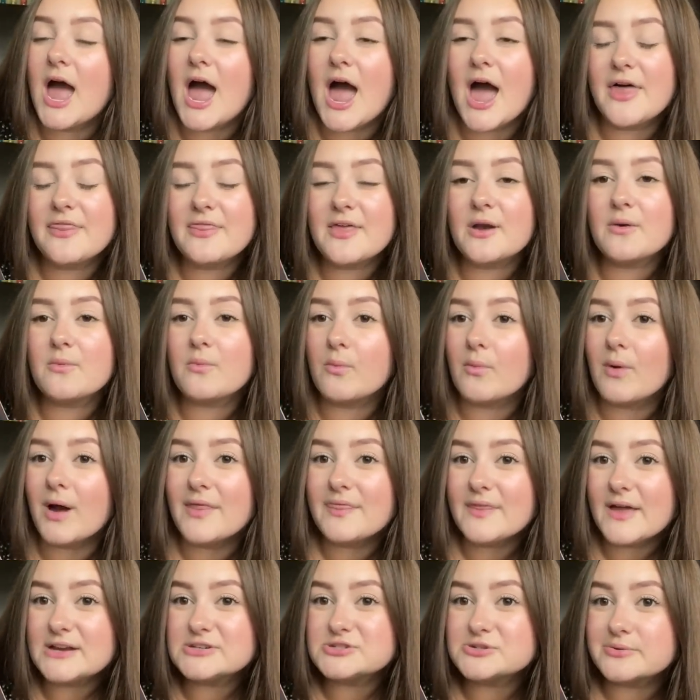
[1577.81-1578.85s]
And then when
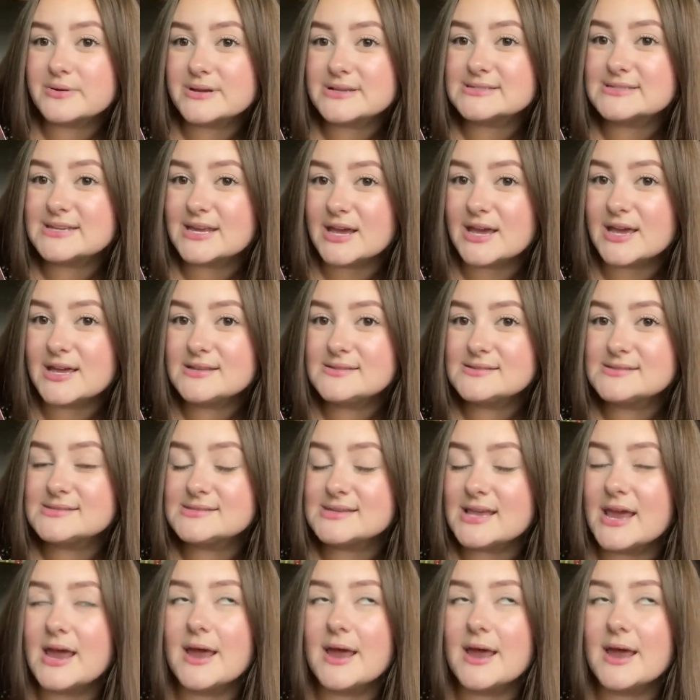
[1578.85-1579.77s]
that twist hits,